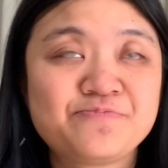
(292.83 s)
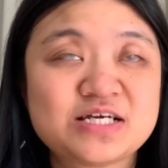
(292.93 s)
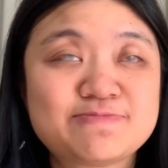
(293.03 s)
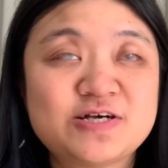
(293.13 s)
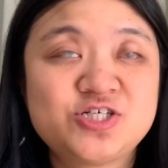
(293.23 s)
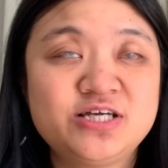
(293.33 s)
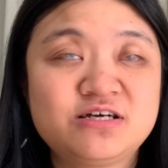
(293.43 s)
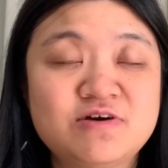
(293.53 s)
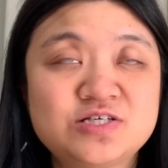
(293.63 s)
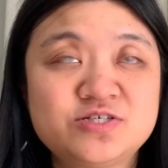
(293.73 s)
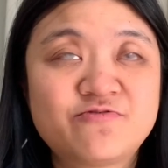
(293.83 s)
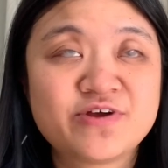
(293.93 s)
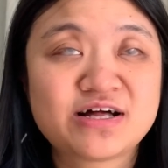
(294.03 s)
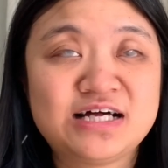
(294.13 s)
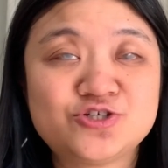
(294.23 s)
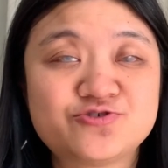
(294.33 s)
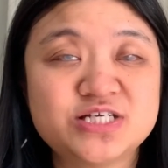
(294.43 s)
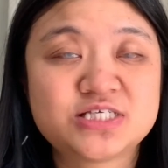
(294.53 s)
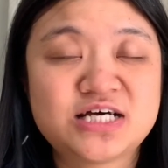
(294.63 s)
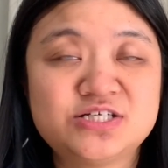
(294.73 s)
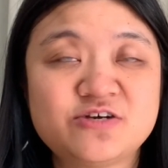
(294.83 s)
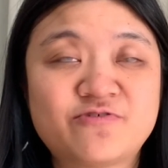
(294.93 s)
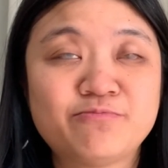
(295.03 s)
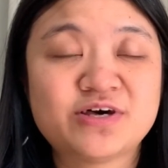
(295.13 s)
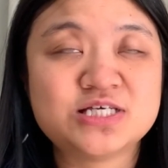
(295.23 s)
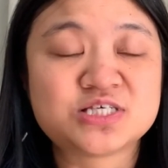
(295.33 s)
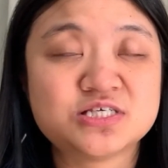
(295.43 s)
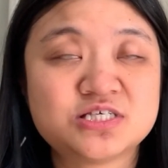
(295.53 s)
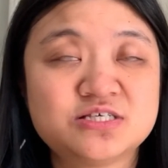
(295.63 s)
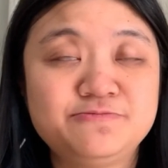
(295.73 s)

especially going to different countries and different places.